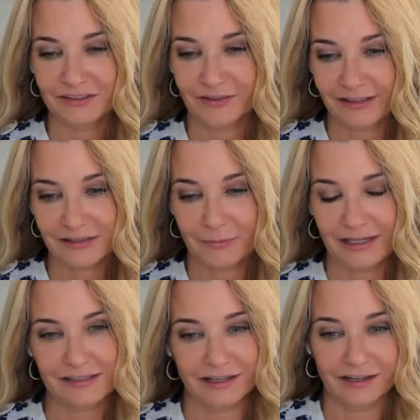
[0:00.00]
So that's
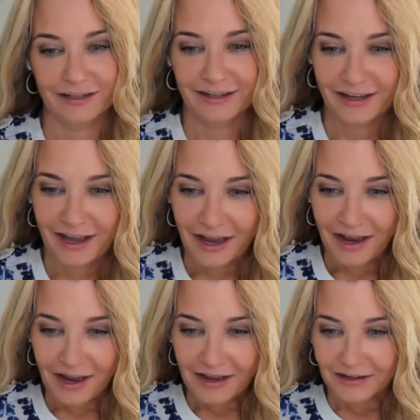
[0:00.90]
amazing.
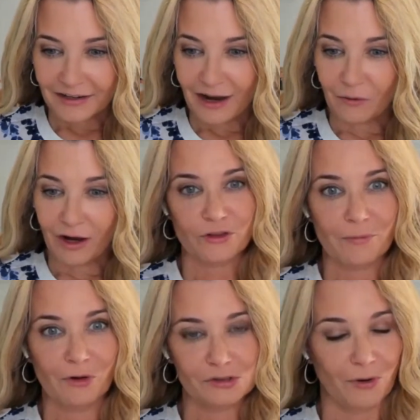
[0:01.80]
Now, for the
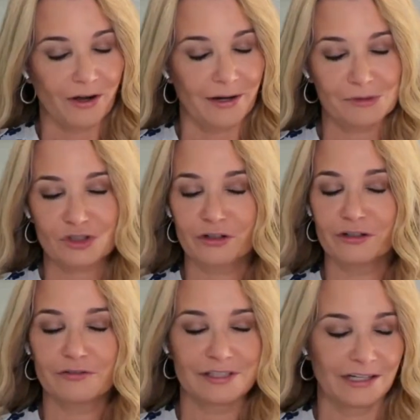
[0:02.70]
most part, I'm sure
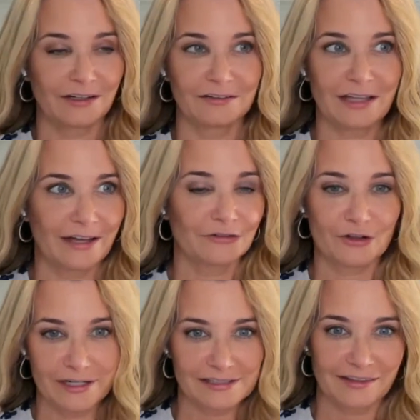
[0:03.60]
you've seen a lot of
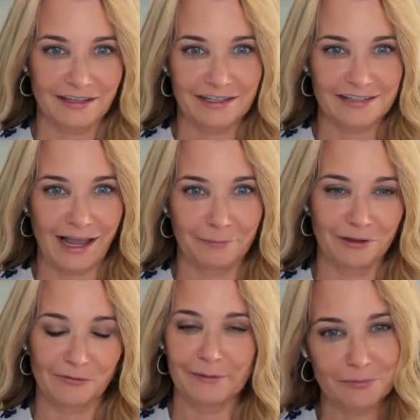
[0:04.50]
crazy things
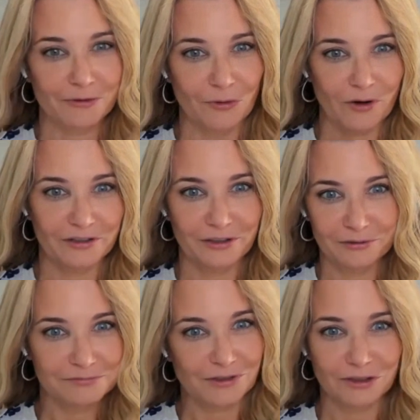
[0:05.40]
happen right before
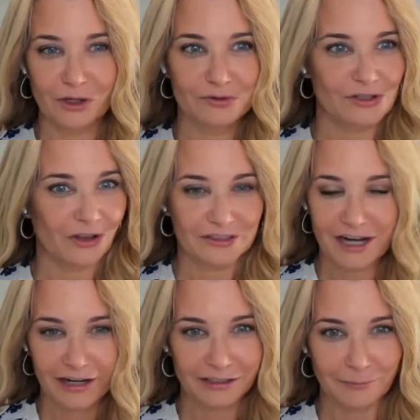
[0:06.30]
you close all the
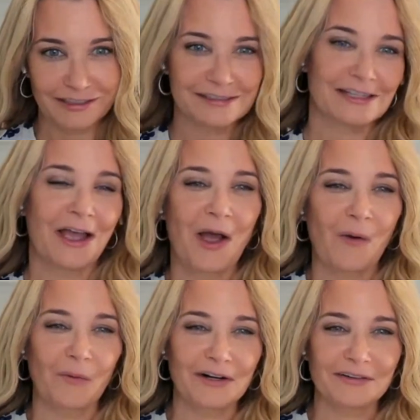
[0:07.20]
documents.
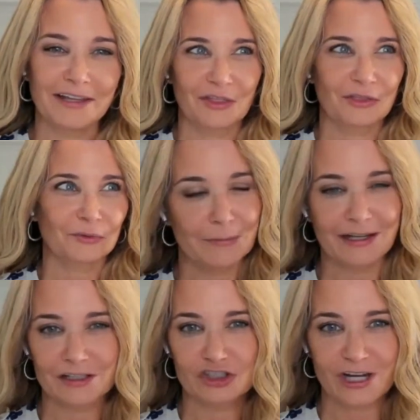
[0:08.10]
What are the 3
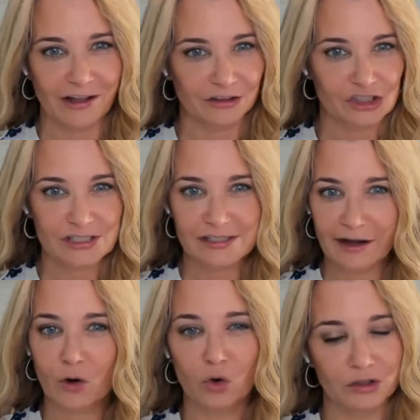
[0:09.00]
biggest challenges
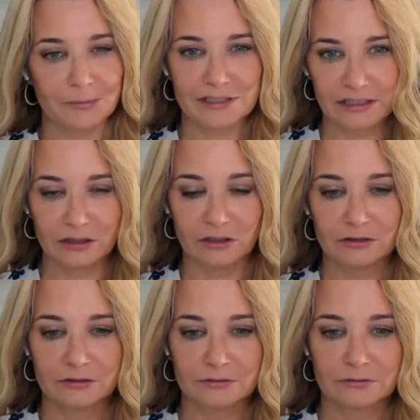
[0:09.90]
that hold up a deal?